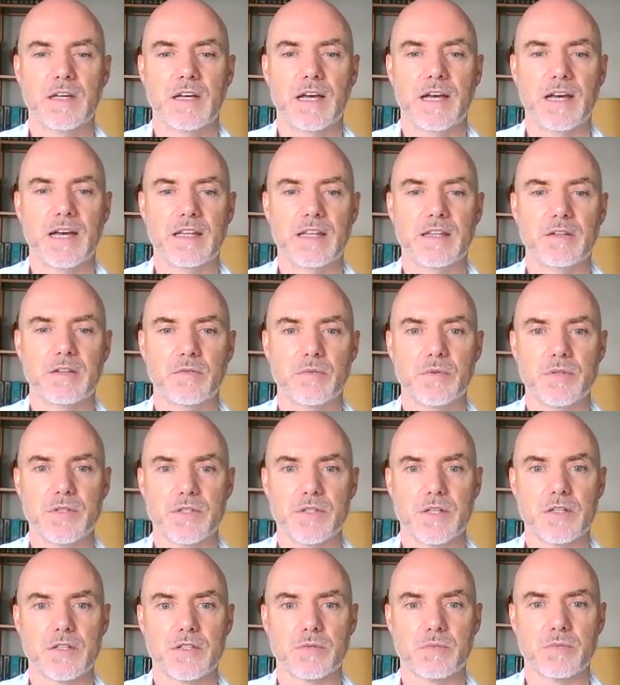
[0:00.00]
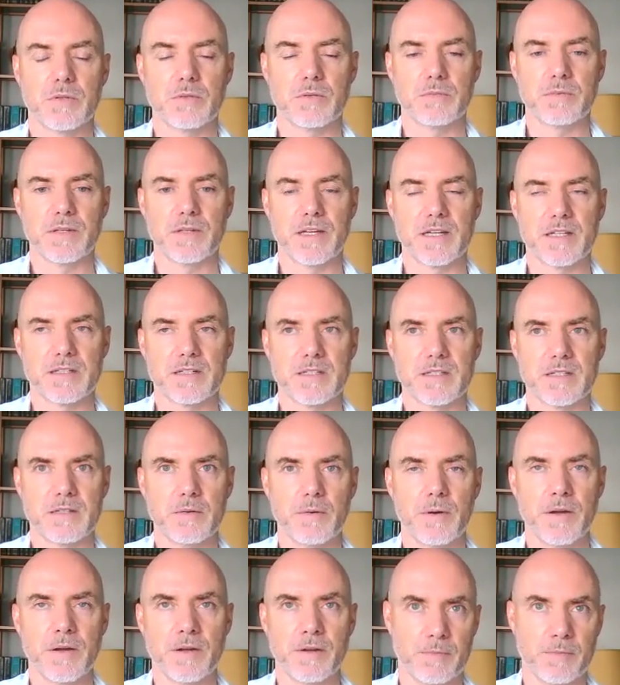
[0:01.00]
And the results will get
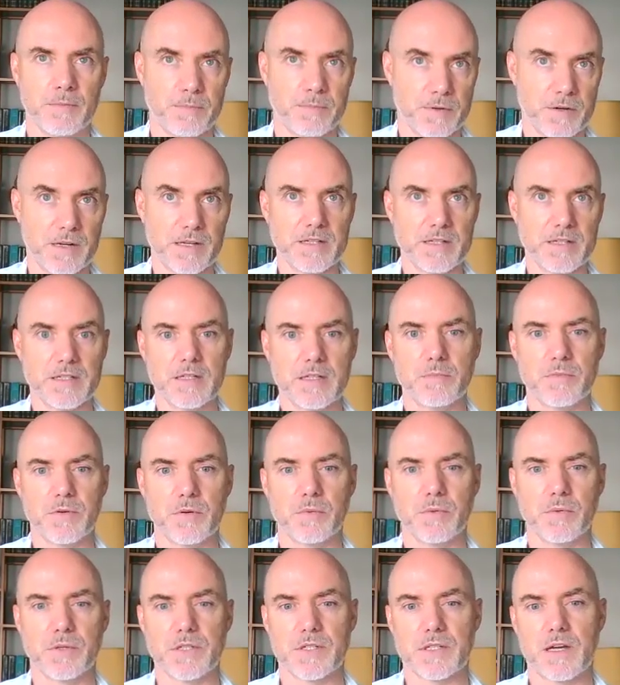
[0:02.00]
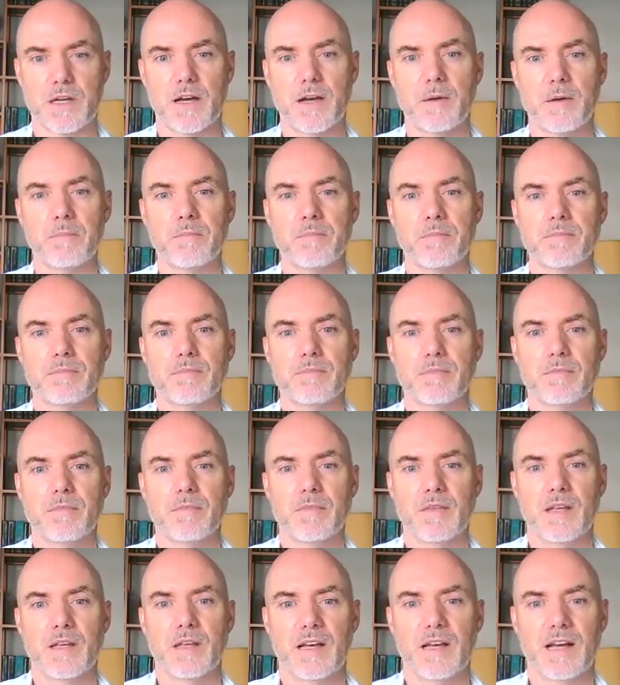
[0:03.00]
deeper and deeper with time.
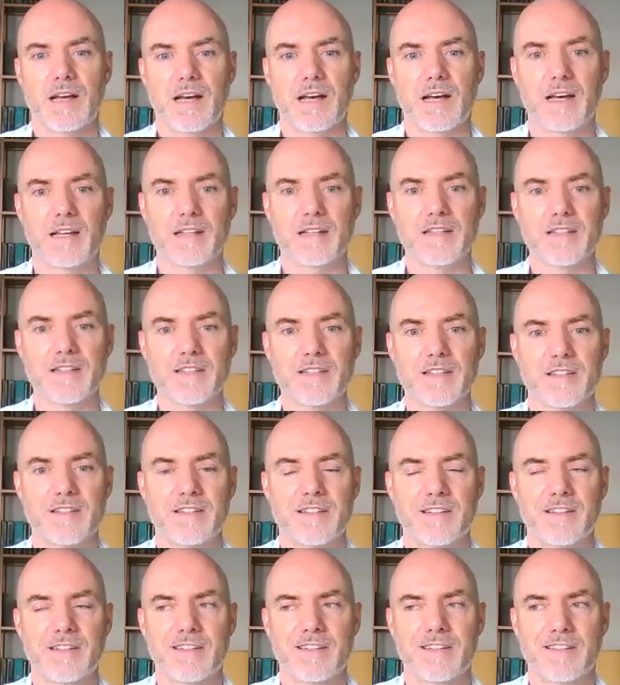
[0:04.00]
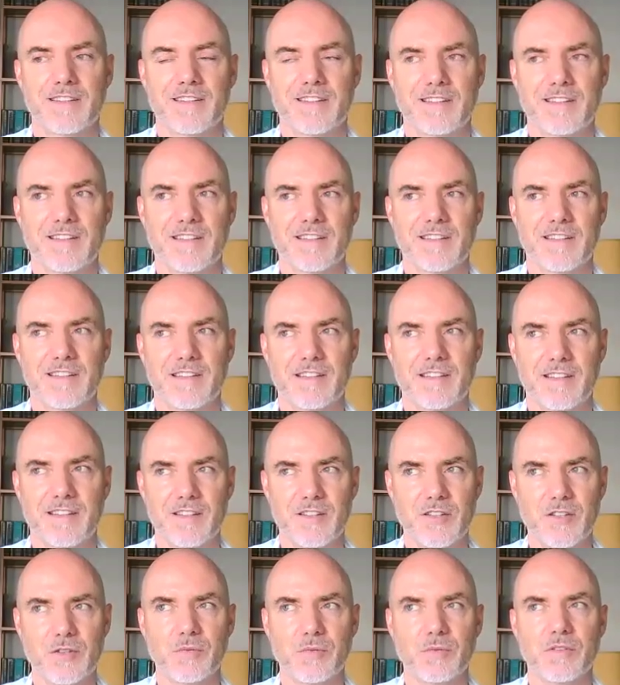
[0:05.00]
And
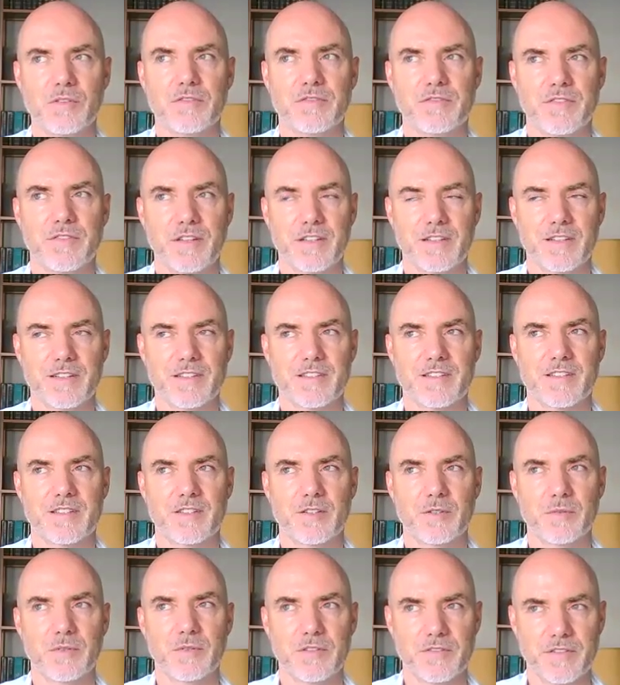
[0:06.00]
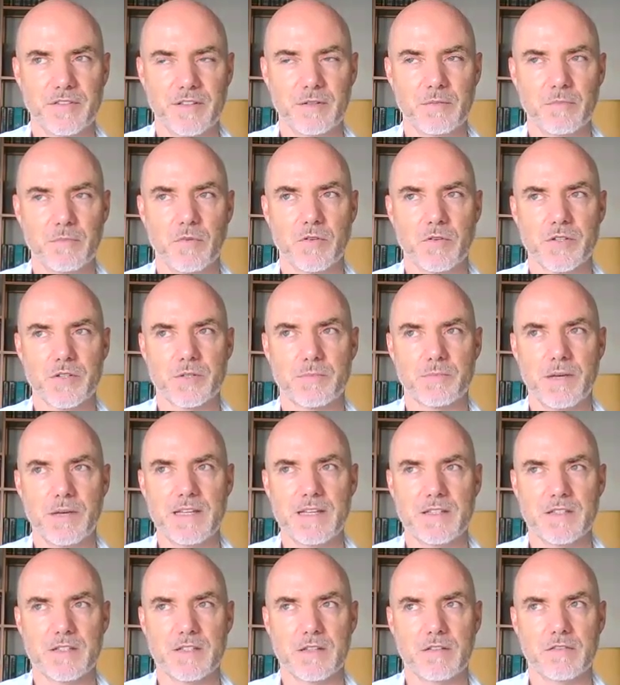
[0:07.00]
you will feel it. You will feel more
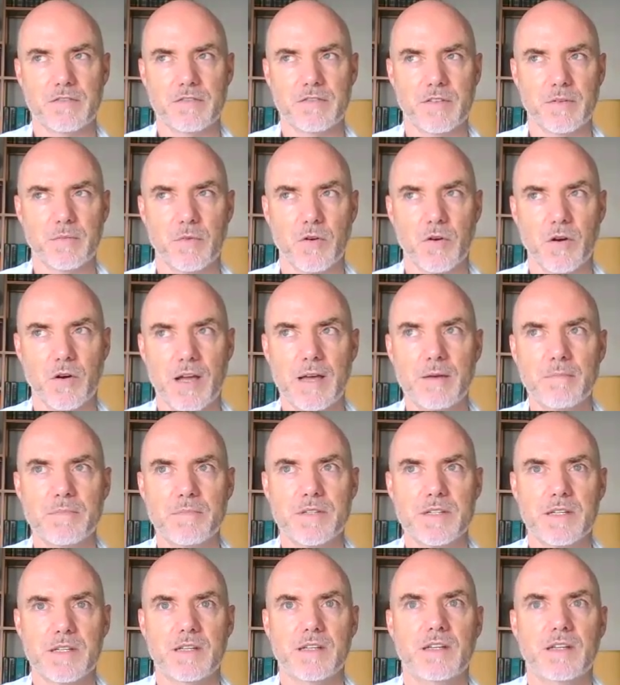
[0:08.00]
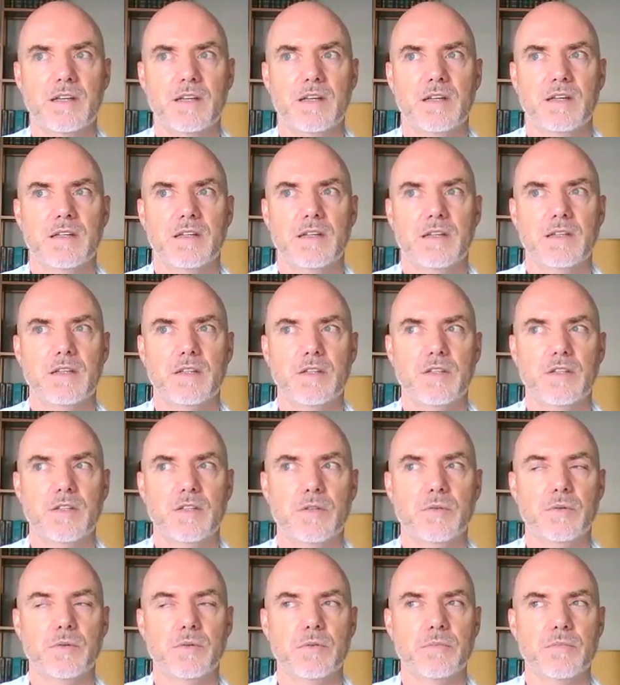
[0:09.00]
space. You'll feel more empty.
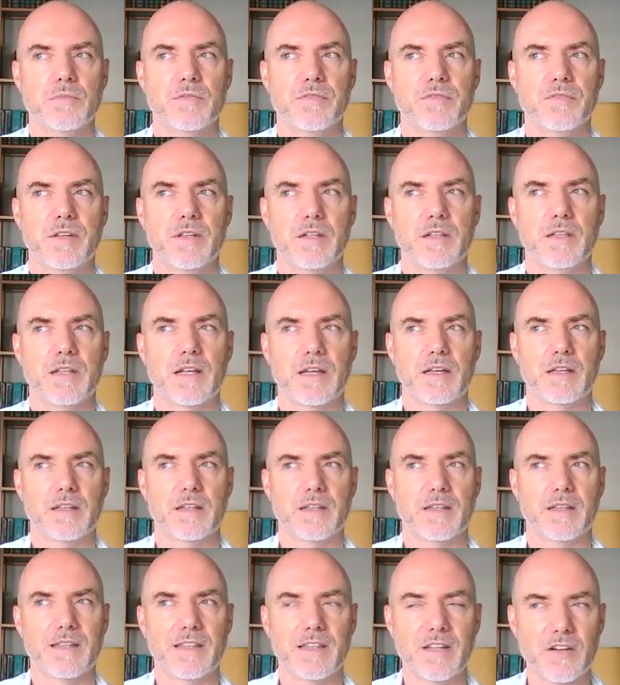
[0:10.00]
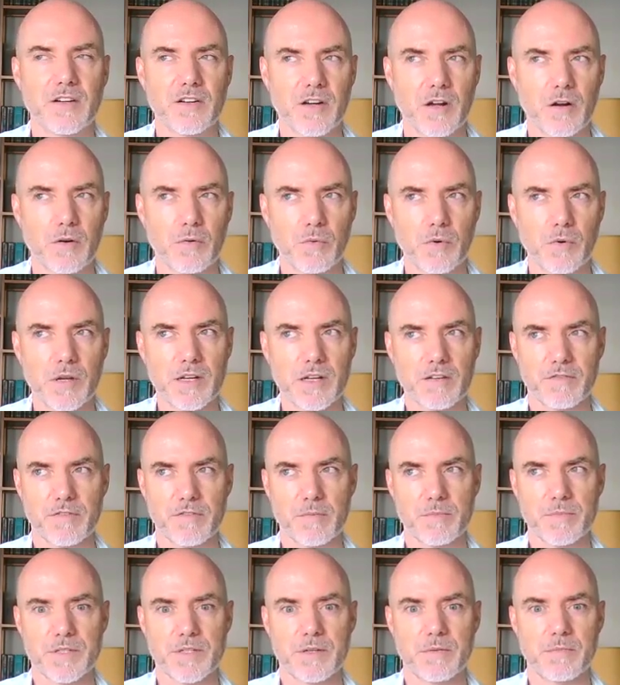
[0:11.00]
You will feel like you're not running
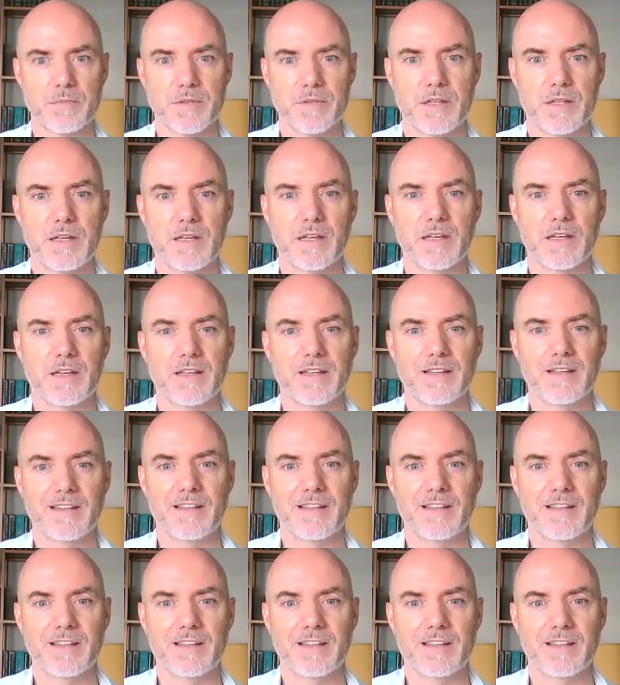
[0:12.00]
from something.